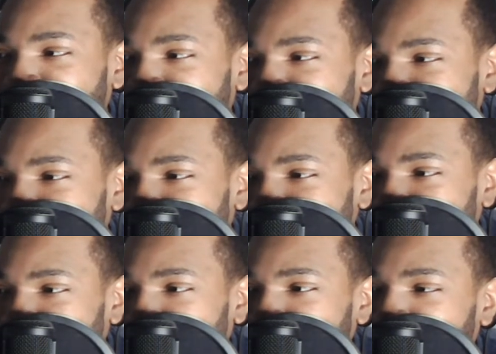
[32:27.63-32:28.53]
to discuss
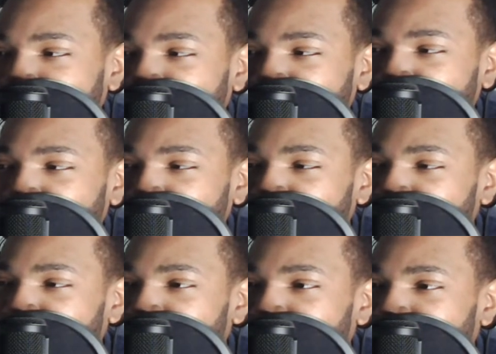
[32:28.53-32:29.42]
about that, so
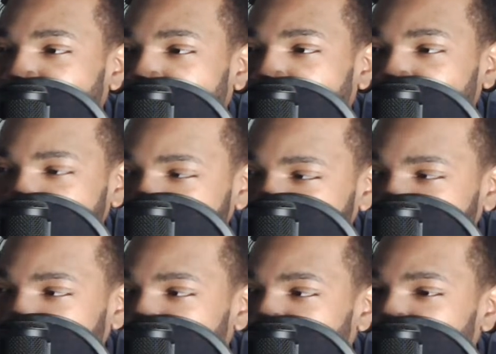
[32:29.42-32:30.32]
I'll get to
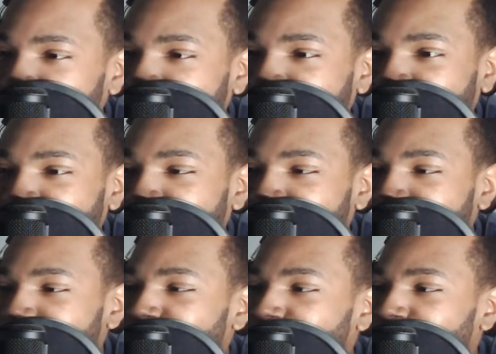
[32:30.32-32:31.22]
that momentarily.
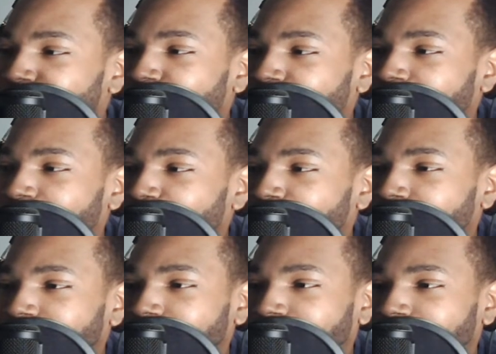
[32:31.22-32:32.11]
We'll go ahead and
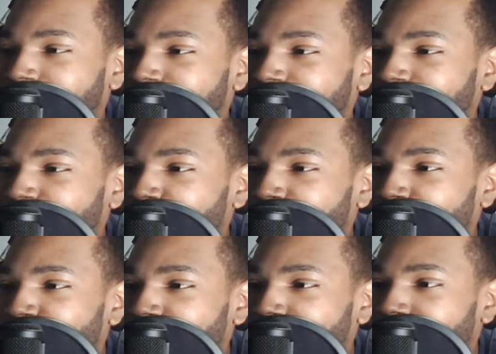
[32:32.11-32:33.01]
finalize TVP
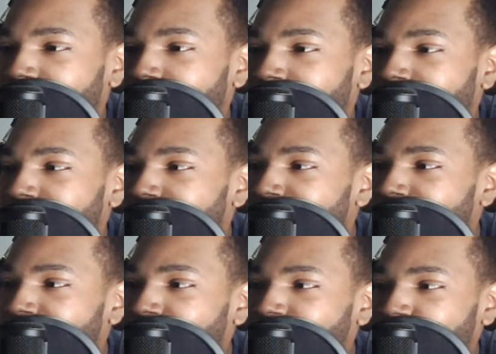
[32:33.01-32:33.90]
weekend
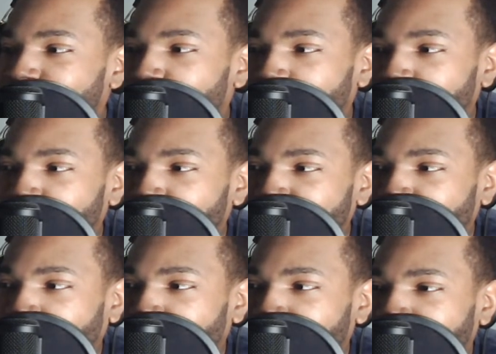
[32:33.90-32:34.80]
so people can
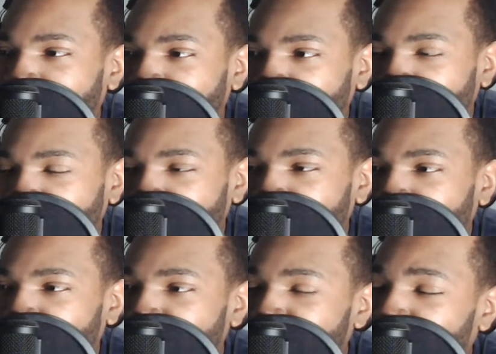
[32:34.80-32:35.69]
start planning and making their
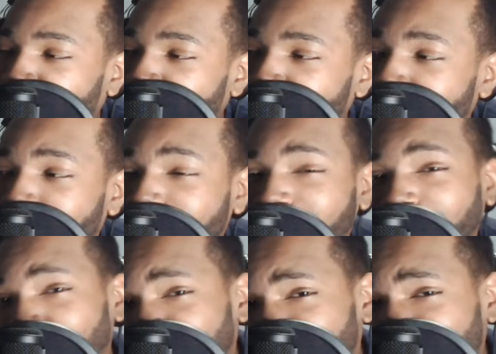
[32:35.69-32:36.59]
reservations, because I
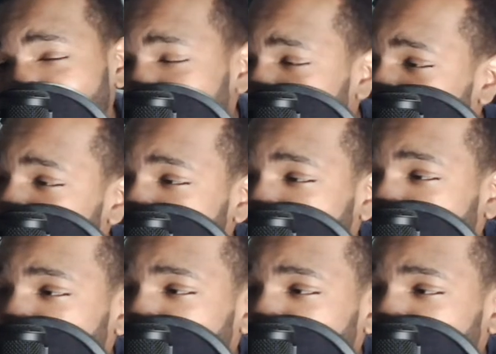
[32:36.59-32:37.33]
also need to do the same. I'm